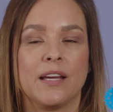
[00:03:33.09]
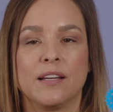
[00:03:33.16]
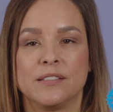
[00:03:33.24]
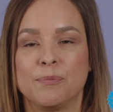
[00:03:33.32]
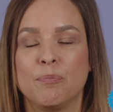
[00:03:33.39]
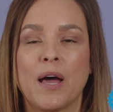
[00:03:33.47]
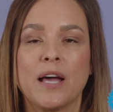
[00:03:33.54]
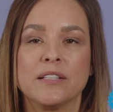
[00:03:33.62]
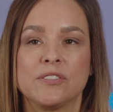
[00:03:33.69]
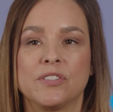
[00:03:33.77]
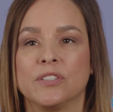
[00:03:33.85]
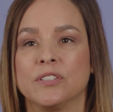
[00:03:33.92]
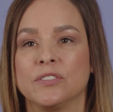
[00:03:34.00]
It's
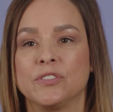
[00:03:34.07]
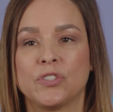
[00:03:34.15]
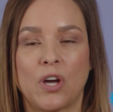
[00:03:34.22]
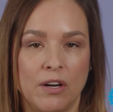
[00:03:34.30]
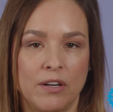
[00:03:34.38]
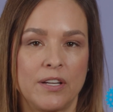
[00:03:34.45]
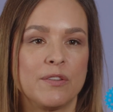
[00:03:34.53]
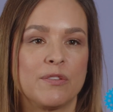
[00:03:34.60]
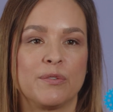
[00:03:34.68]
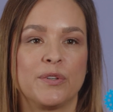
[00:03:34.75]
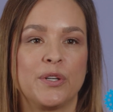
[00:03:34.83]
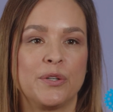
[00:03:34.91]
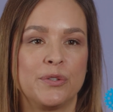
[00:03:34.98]
best to talk it
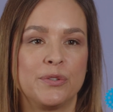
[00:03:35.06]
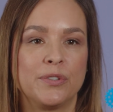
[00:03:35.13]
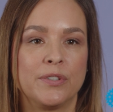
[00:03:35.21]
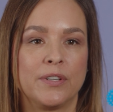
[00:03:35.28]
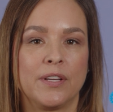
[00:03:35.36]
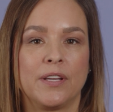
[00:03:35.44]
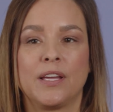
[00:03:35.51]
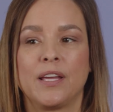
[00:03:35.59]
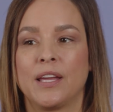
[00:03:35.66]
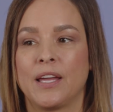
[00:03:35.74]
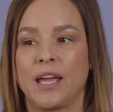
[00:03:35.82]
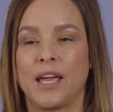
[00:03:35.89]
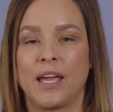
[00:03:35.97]
through
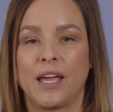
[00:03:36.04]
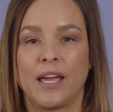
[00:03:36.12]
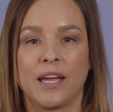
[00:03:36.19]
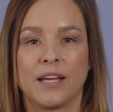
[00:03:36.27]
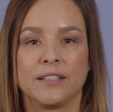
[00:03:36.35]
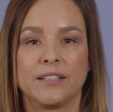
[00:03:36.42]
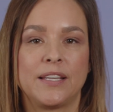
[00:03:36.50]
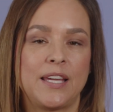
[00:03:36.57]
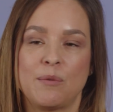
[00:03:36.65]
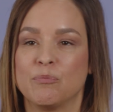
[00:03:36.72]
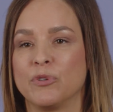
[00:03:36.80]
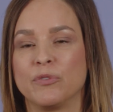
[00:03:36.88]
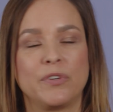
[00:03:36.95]
and
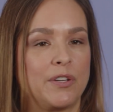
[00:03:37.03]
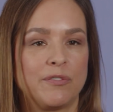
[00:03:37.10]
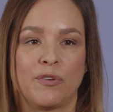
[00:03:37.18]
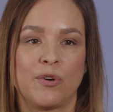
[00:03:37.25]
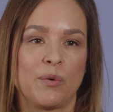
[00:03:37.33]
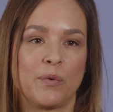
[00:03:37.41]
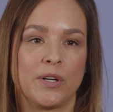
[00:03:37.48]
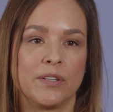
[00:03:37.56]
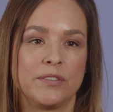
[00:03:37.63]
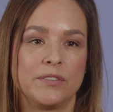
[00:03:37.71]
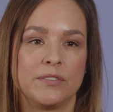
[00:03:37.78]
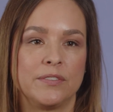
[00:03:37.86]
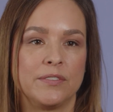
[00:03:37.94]
keep moving forward.
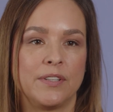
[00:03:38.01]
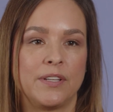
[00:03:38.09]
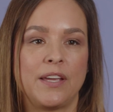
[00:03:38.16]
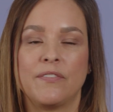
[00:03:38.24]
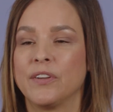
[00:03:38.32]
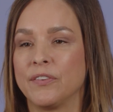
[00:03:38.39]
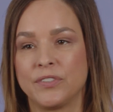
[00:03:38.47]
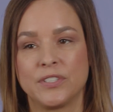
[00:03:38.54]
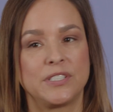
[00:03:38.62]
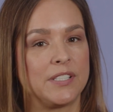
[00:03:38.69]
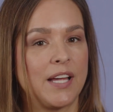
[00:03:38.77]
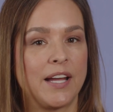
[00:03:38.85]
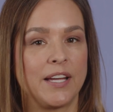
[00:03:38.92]
Even if
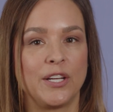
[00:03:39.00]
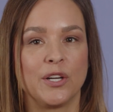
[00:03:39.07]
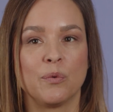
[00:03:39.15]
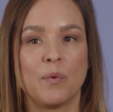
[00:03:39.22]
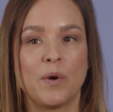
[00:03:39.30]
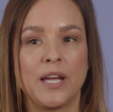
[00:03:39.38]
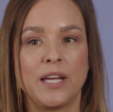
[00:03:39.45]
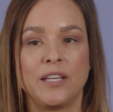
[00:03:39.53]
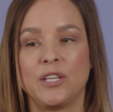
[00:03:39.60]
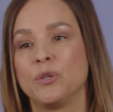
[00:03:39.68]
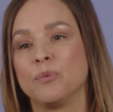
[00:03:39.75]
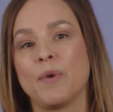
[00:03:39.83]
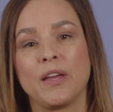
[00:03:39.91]
it's not your way,
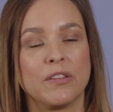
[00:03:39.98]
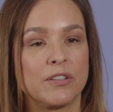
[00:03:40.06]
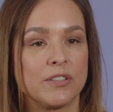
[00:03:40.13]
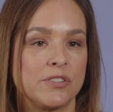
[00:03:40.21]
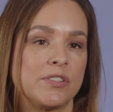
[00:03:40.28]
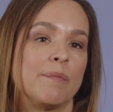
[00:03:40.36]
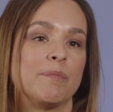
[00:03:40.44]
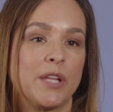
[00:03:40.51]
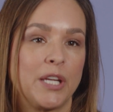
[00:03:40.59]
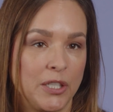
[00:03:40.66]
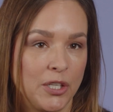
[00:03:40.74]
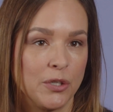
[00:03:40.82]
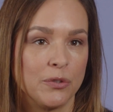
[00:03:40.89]
you may learn
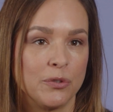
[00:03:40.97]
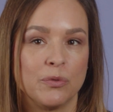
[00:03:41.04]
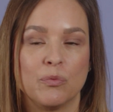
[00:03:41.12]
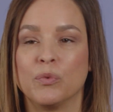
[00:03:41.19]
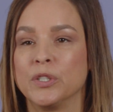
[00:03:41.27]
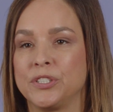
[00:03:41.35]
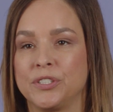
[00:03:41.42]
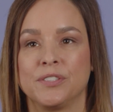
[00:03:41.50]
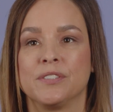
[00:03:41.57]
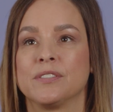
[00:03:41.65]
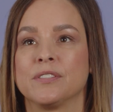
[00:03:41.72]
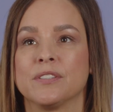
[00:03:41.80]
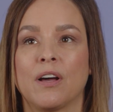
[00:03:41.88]
something new, which
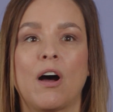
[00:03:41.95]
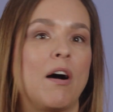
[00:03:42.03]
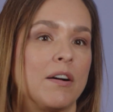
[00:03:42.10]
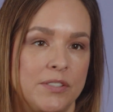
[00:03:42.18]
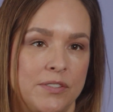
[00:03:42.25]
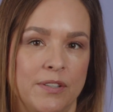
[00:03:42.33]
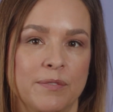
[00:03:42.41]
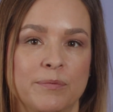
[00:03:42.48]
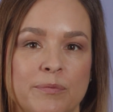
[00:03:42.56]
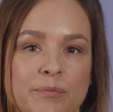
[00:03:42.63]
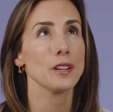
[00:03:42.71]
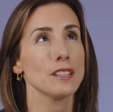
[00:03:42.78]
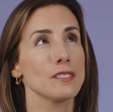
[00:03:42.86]
is
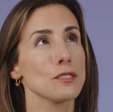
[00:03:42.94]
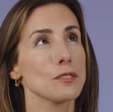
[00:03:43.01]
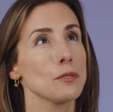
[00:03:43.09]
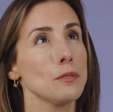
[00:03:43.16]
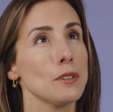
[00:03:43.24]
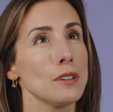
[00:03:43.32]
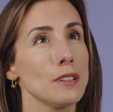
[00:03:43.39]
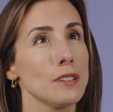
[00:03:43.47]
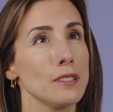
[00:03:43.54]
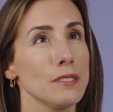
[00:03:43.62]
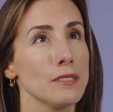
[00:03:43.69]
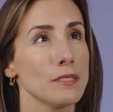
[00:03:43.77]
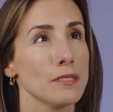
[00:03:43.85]
awesome. In
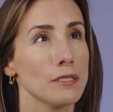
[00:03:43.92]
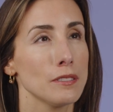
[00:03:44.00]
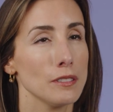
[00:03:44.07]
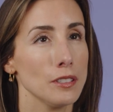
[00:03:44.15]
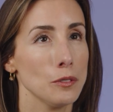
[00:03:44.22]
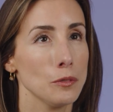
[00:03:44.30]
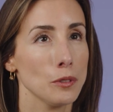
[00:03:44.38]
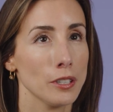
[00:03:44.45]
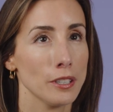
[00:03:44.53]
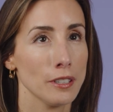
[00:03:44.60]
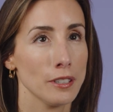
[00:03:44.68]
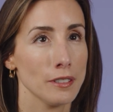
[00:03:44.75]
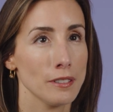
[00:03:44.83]
school, you
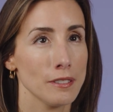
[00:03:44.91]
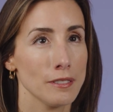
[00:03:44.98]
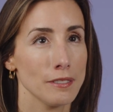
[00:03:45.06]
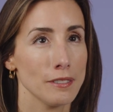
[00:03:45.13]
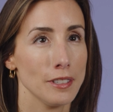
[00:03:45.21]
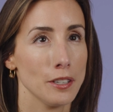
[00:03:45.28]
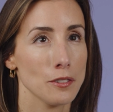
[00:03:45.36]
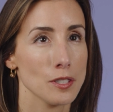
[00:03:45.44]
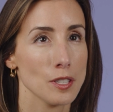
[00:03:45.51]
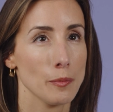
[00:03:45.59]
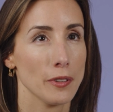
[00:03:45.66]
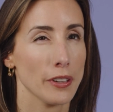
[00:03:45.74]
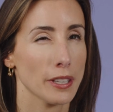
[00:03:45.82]
learn, you know,
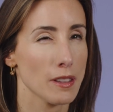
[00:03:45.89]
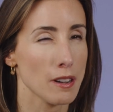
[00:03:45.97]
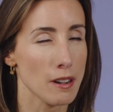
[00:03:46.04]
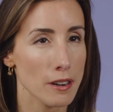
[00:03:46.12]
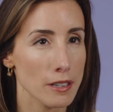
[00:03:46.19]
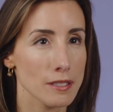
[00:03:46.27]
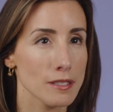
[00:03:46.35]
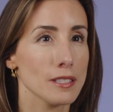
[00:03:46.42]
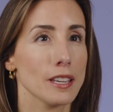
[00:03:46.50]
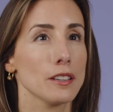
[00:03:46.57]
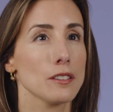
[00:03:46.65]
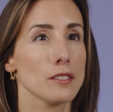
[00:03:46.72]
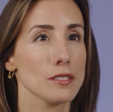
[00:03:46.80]
some of like the hard
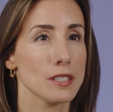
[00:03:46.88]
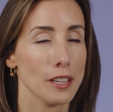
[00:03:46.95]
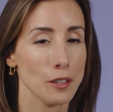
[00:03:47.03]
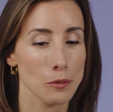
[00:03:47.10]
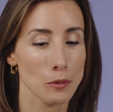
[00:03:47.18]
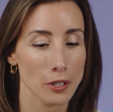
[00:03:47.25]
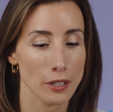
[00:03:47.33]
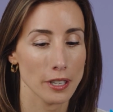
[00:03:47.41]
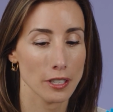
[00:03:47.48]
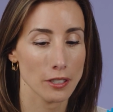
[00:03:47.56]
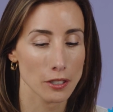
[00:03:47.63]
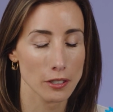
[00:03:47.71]
skills that you learn in your